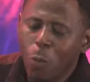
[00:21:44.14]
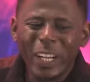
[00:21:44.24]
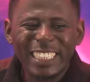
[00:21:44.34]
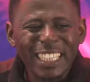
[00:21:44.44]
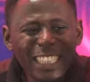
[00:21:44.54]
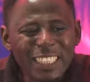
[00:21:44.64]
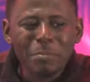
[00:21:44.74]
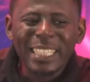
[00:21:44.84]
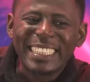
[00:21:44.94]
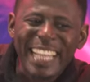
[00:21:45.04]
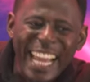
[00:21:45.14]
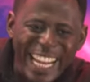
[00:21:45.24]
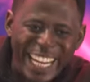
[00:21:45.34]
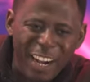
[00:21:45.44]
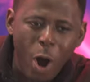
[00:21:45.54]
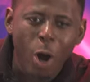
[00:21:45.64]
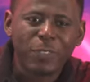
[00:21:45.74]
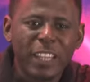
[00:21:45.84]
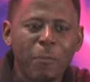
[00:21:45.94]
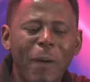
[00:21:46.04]
Will this mistake
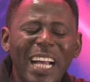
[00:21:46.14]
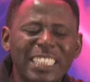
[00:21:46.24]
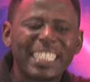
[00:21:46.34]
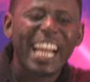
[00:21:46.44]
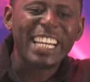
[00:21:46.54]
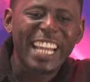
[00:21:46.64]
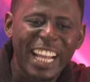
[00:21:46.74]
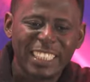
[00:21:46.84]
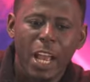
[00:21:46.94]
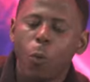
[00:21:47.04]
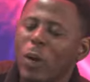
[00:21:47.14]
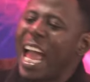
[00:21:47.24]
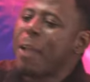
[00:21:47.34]
of the past 10 years, will